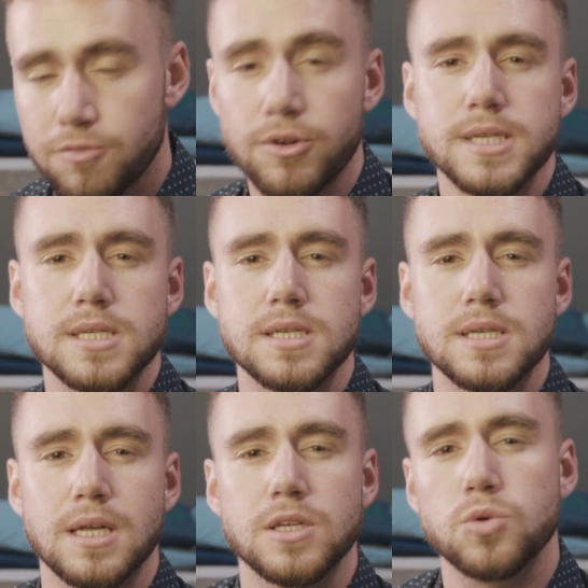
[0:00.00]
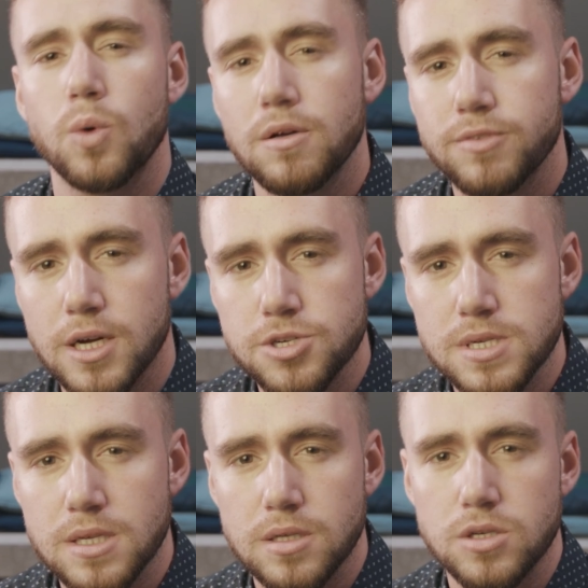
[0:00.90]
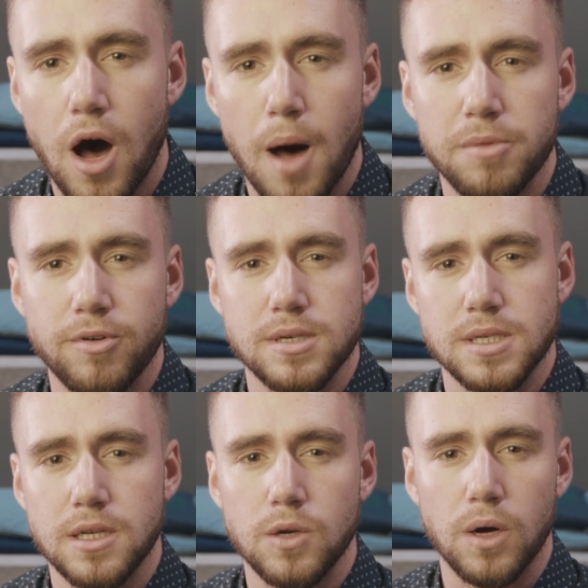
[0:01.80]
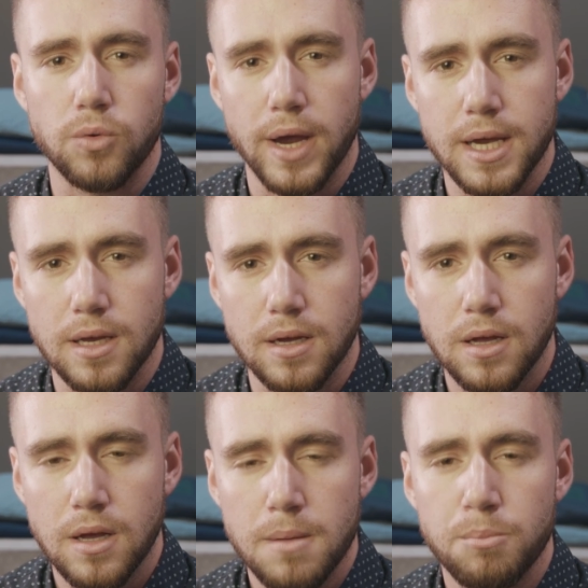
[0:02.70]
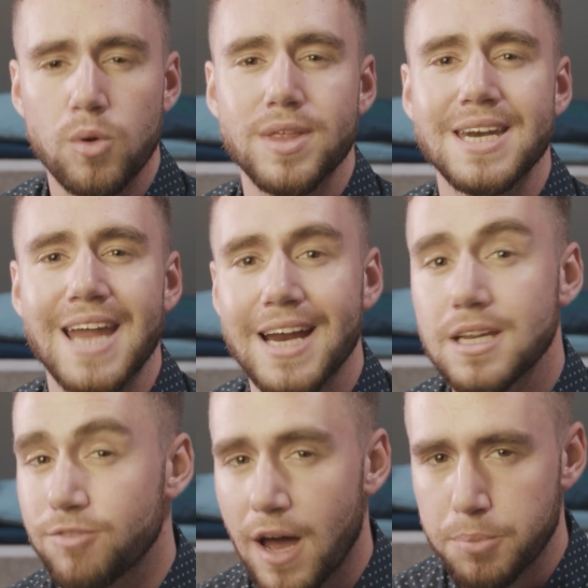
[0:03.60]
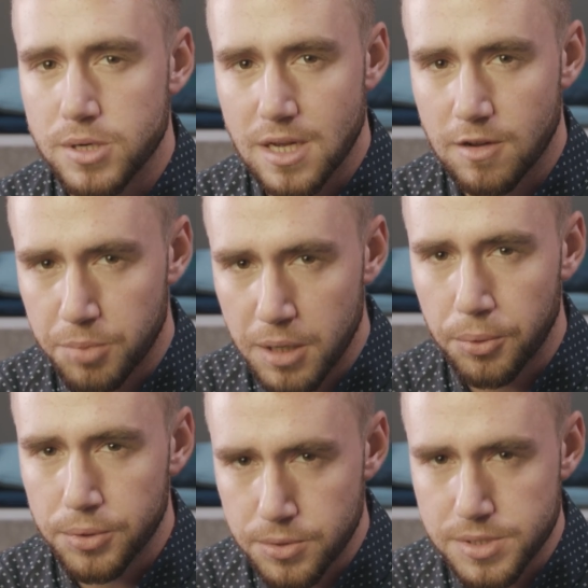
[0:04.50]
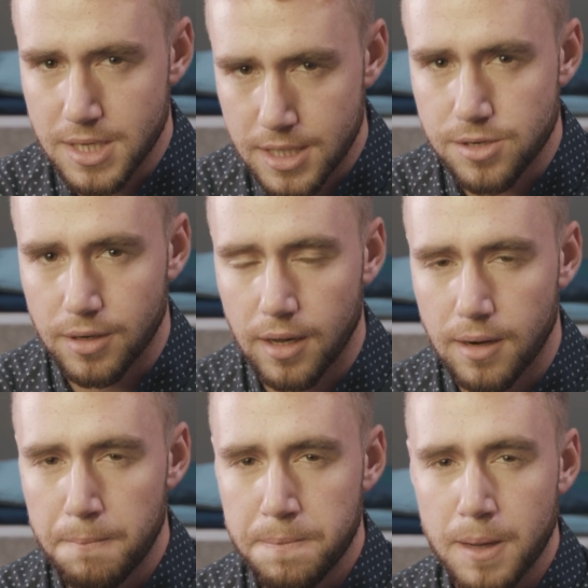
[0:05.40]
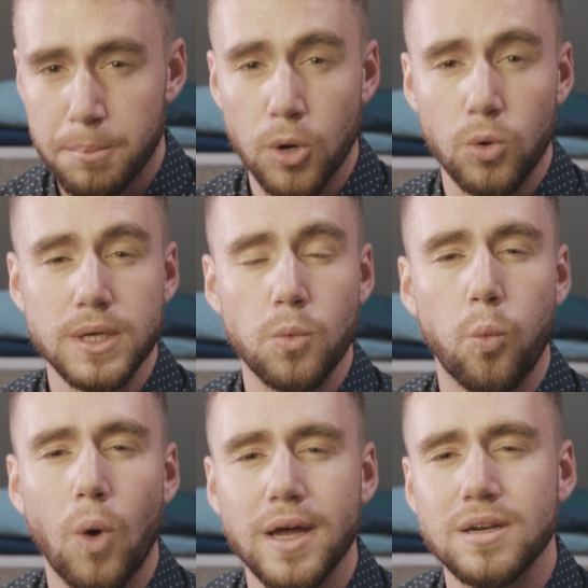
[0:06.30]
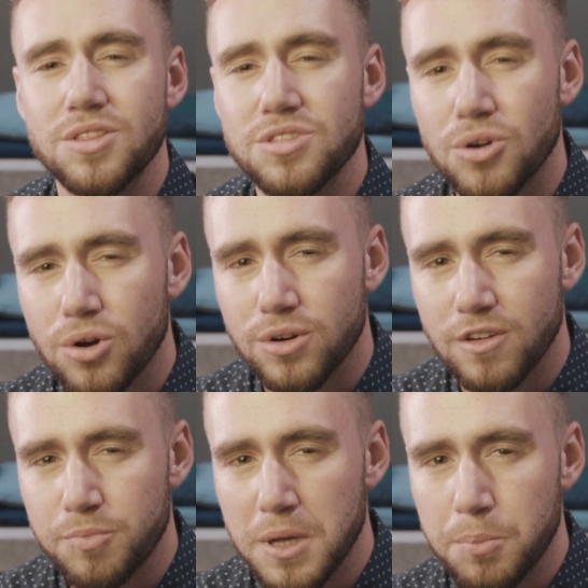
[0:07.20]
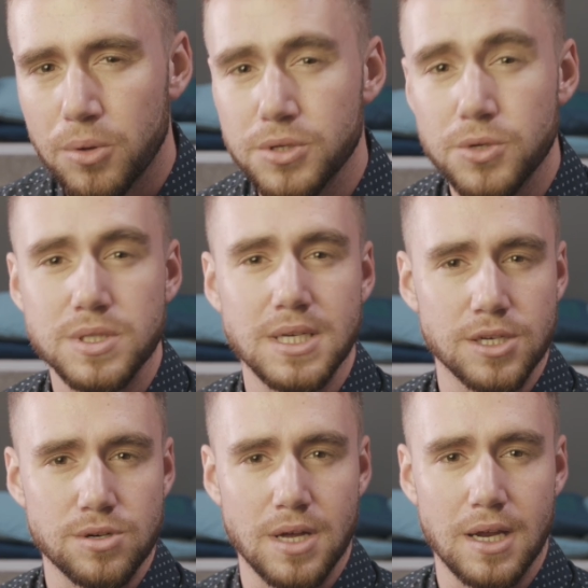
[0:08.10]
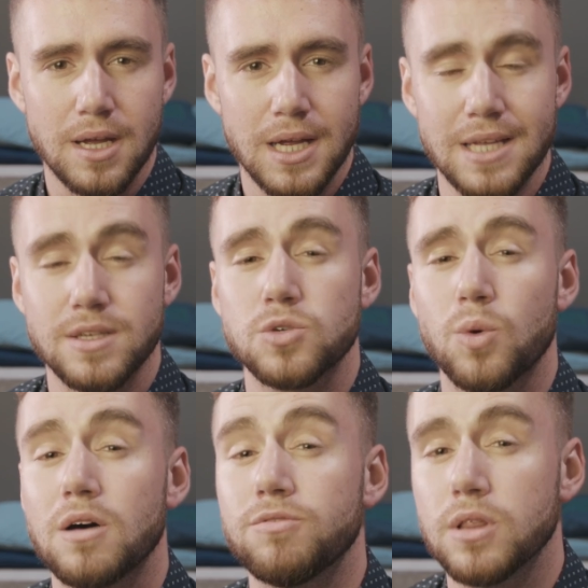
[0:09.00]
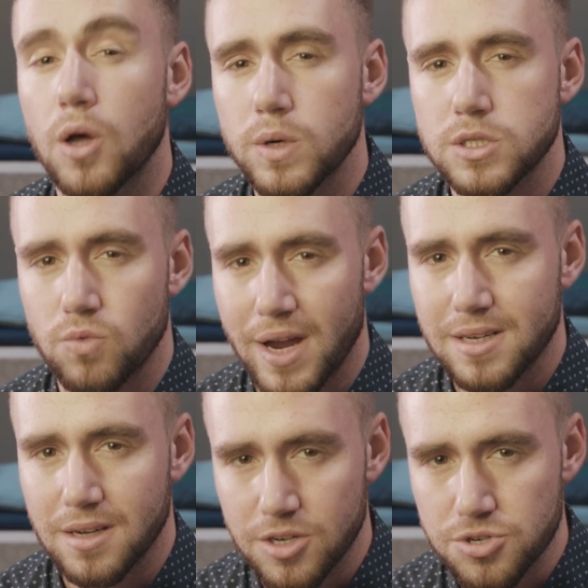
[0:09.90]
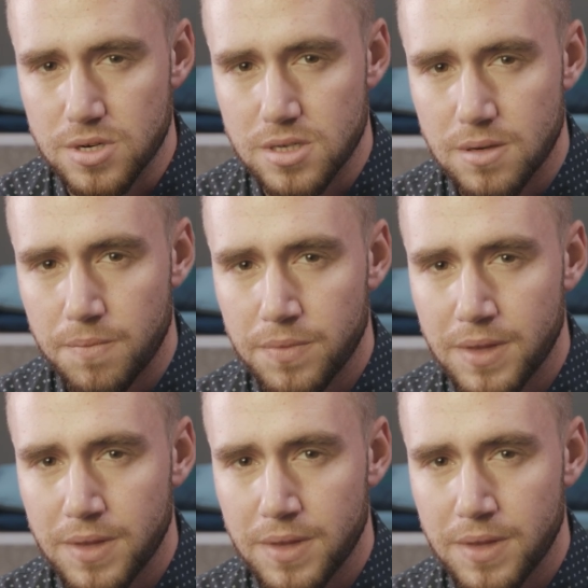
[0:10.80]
For instance, in the 12 countries at the top of our DQL ranking, more than 95% of people use the internet, but only one third of people use the internet in the 12 lowest ranked countries